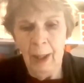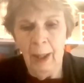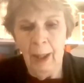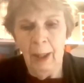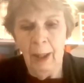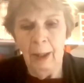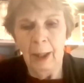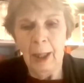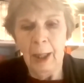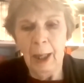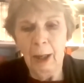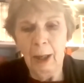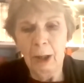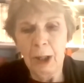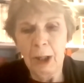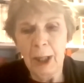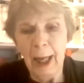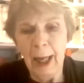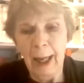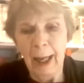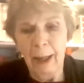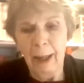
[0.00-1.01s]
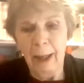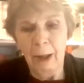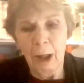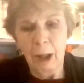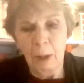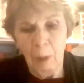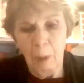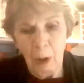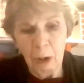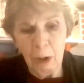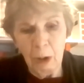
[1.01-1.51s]
The care standards
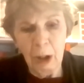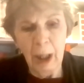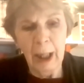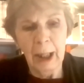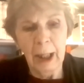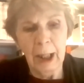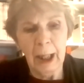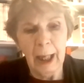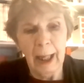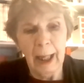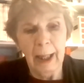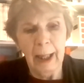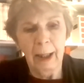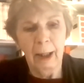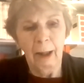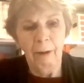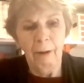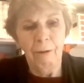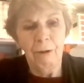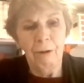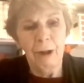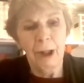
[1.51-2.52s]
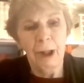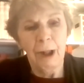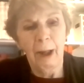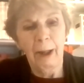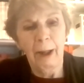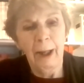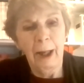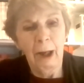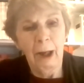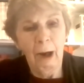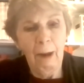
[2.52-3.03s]
mostly say that the
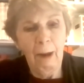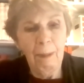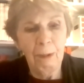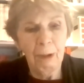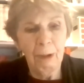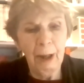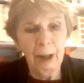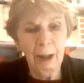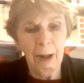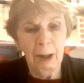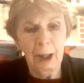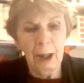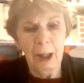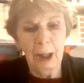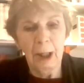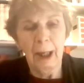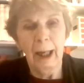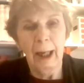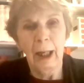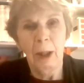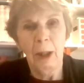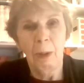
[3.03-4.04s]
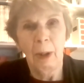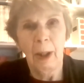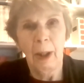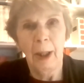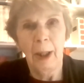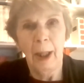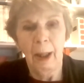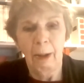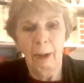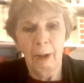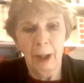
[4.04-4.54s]
facility operator decides what
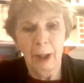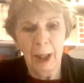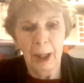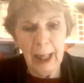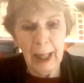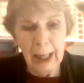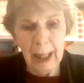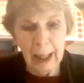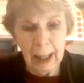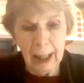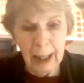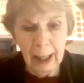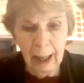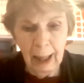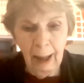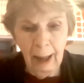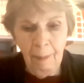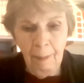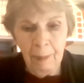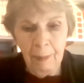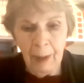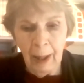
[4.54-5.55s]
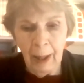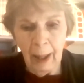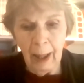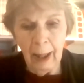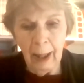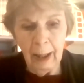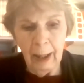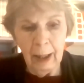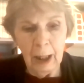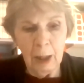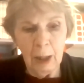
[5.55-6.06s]
care is needed,
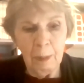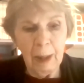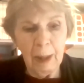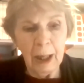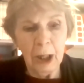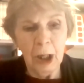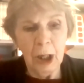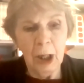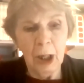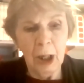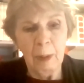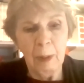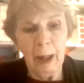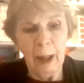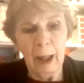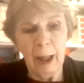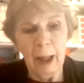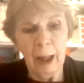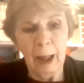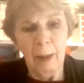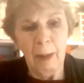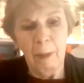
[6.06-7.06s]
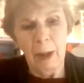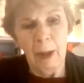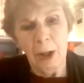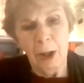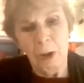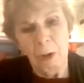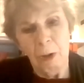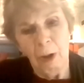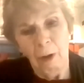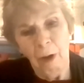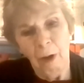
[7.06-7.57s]
and inspections by the
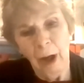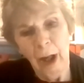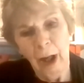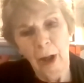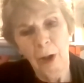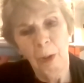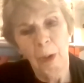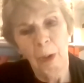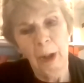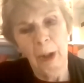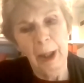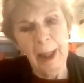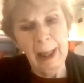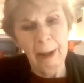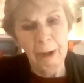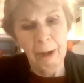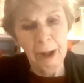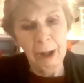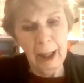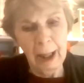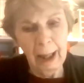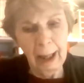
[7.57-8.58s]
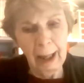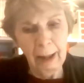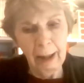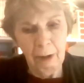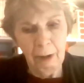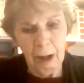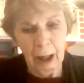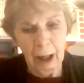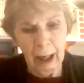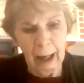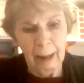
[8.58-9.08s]
Ministry of Health were announced ahead of
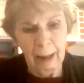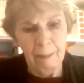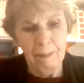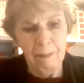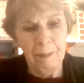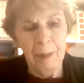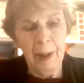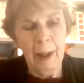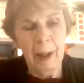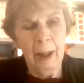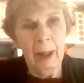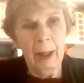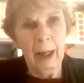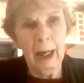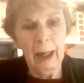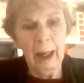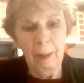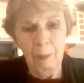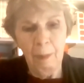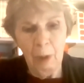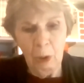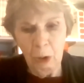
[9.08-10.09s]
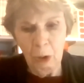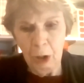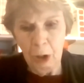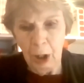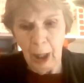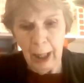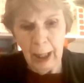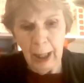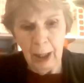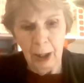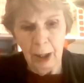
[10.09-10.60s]
time and
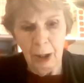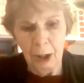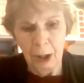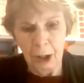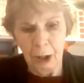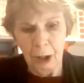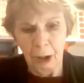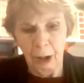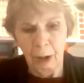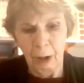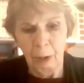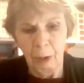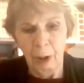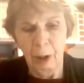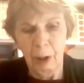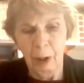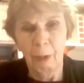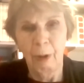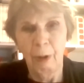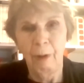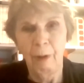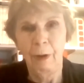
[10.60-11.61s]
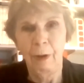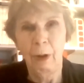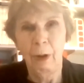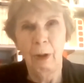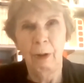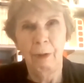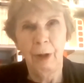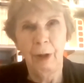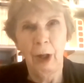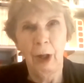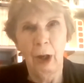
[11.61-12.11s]
mostly concerned with a review
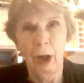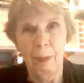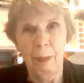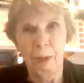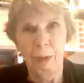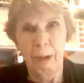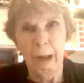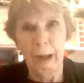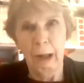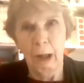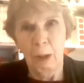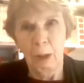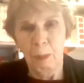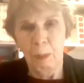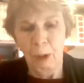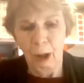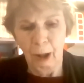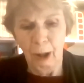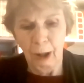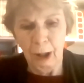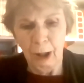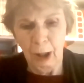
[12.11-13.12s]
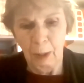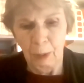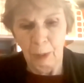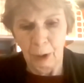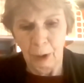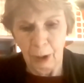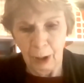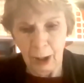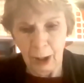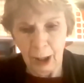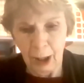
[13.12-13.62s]
of the operator's policy books.